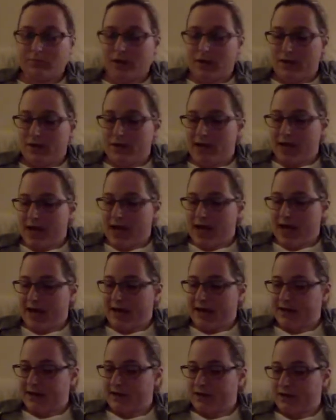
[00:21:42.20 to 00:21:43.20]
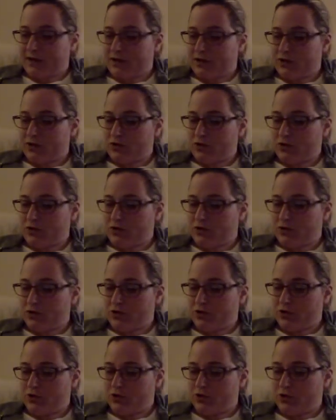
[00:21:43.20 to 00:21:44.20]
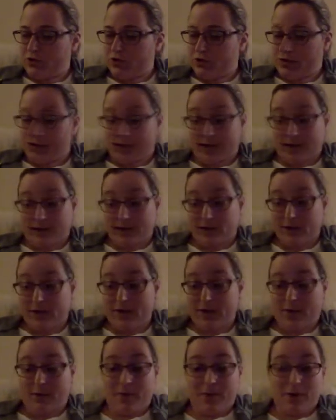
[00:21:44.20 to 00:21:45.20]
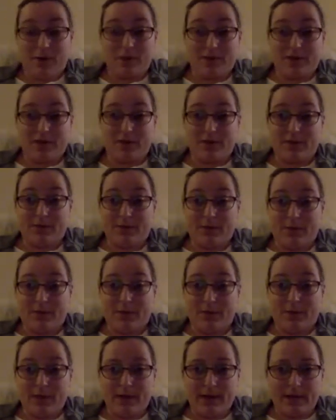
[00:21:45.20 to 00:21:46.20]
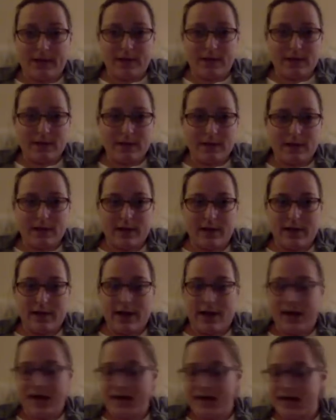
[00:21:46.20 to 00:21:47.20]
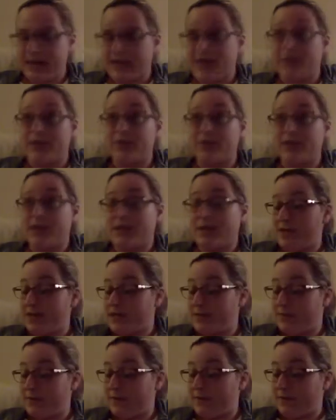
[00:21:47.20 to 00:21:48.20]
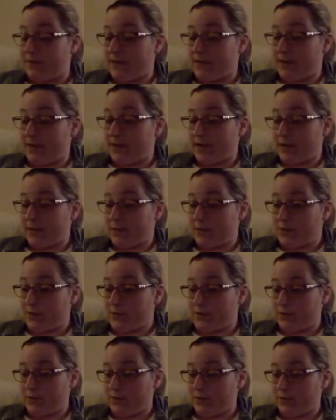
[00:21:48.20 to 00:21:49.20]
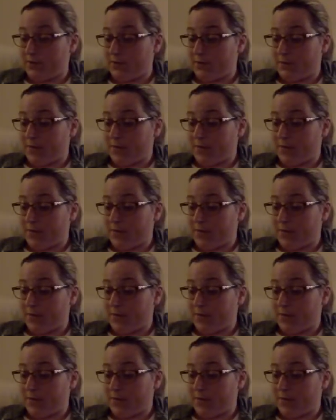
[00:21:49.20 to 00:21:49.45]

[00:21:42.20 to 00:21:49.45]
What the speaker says: Next. I swear I'm almost done with my points and I can't tell what time it is, but I feel like I'm doing good for